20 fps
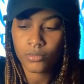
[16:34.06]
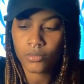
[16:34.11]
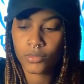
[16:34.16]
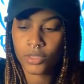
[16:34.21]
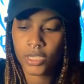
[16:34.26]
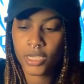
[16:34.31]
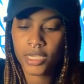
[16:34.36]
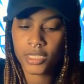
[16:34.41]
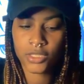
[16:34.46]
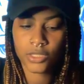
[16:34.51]

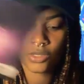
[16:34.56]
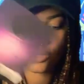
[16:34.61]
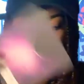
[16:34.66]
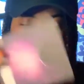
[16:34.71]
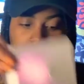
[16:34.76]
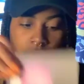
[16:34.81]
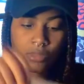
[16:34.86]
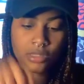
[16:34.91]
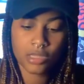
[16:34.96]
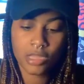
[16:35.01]
Okay,
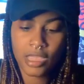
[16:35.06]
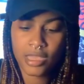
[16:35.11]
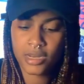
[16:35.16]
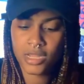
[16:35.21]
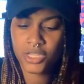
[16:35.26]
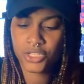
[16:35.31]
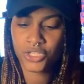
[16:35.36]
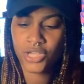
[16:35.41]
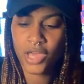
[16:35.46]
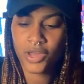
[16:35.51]
so
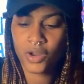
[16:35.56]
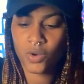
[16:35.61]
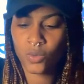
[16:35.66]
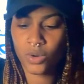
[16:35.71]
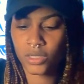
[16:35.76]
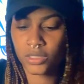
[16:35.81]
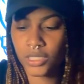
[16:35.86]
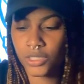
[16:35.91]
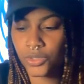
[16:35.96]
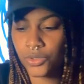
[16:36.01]
any shadow
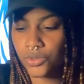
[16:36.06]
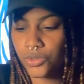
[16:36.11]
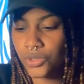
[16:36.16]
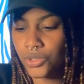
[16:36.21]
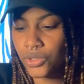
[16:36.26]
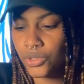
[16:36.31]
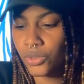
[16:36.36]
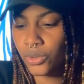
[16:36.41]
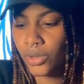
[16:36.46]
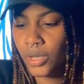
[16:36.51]
work that you
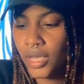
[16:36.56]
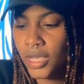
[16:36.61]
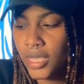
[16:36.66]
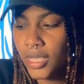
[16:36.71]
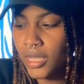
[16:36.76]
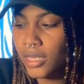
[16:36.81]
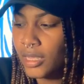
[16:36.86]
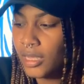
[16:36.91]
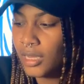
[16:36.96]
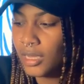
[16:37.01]
do,
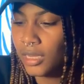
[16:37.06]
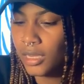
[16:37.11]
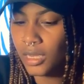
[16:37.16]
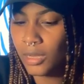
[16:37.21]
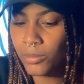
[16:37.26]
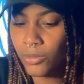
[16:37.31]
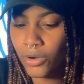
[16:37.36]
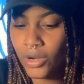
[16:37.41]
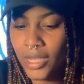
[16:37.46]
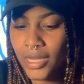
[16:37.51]

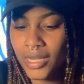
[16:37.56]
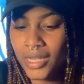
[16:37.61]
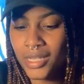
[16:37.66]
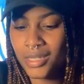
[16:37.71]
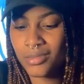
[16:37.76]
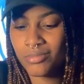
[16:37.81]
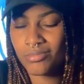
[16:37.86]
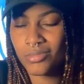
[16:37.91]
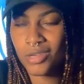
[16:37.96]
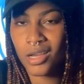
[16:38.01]
or
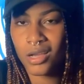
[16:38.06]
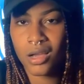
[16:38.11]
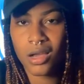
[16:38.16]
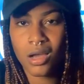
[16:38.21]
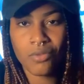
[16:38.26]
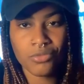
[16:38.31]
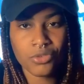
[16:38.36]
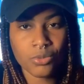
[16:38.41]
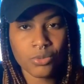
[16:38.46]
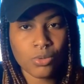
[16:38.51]
any
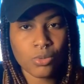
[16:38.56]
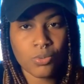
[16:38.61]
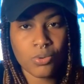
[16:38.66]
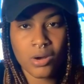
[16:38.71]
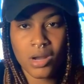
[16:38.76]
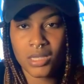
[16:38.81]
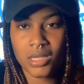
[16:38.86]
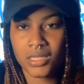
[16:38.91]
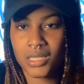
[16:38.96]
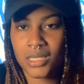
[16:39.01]
uncomfortable
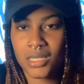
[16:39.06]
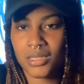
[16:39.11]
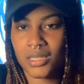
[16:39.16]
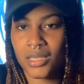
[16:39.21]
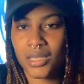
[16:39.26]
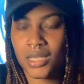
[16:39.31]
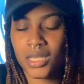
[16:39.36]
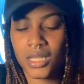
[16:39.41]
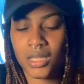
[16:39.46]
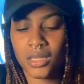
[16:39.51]

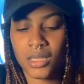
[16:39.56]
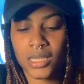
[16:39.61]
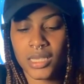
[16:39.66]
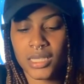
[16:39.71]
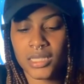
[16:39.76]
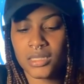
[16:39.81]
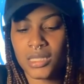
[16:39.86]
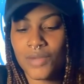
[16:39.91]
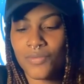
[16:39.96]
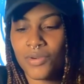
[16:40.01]
processing healing,
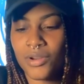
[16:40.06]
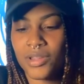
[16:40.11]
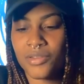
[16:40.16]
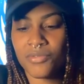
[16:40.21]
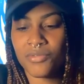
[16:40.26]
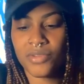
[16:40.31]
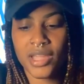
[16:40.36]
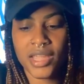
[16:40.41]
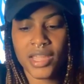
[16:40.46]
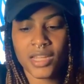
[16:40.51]
is never in
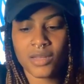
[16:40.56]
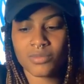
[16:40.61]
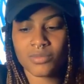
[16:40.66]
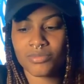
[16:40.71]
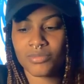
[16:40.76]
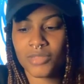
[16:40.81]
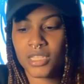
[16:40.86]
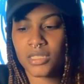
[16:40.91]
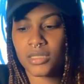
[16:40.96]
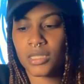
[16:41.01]
vain.
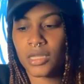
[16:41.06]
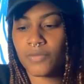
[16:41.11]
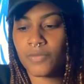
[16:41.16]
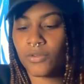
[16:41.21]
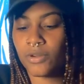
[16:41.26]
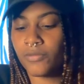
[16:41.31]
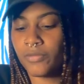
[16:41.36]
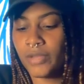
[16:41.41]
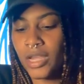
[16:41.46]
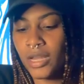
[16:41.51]
It's never
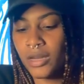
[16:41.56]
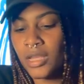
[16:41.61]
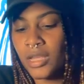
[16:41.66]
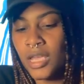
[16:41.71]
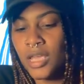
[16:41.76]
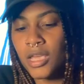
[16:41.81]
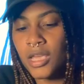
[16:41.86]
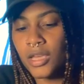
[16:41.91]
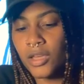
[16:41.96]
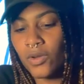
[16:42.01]
in vain.
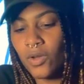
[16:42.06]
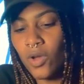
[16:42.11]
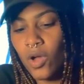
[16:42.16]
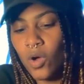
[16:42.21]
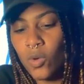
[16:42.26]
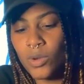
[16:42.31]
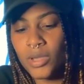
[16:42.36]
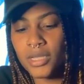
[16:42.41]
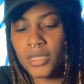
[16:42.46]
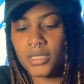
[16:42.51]
It'll
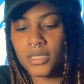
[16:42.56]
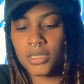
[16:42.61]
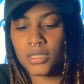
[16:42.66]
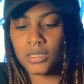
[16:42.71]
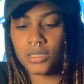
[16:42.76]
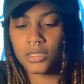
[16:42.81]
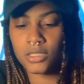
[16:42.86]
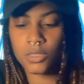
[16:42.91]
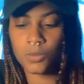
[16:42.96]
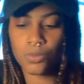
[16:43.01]
always
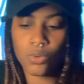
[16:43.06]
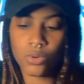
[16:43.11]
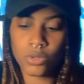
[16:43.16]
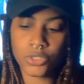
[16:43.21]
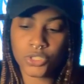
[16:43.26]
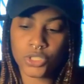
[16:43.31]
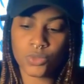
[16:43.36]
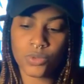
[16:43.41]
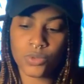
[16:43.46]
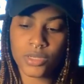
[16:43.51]

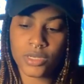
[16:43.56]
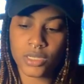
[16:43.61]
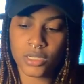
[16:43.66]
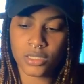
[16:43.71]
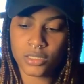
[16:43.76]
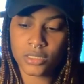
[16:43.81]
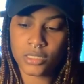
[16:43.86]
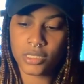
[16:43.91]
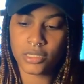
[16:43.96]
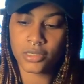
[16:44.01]
support you in
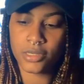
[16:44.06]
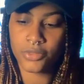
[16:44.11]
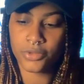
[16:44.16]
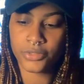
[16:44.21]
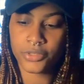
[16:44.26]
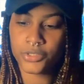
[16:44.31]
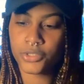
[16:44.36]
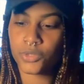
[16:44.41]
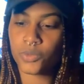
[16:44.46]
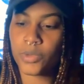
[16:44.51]
another
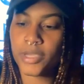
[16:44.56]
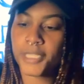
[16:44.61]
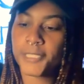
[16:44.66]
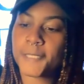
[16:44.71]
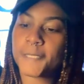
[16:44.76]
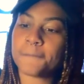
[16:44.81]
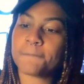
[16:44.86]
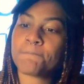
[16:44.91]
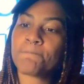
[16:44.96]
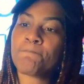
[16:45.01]

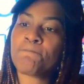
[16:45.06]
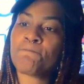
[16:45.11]
situation.